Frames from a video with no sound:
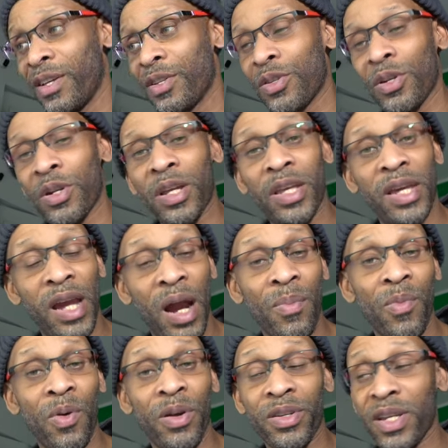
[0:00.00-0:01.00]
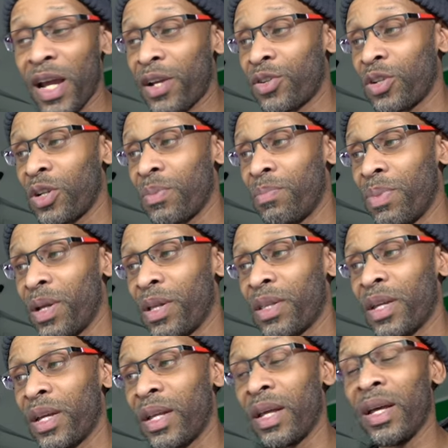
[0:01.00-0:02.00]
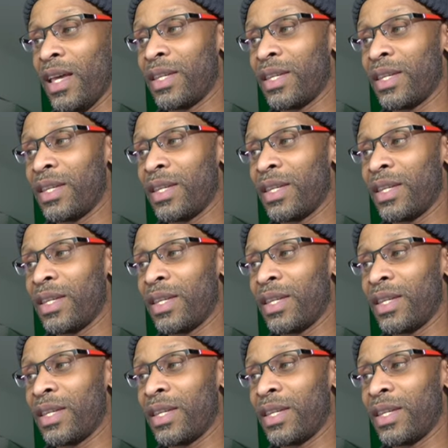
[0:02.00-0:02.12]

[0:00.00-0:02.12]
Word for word: So the camera is actually built in.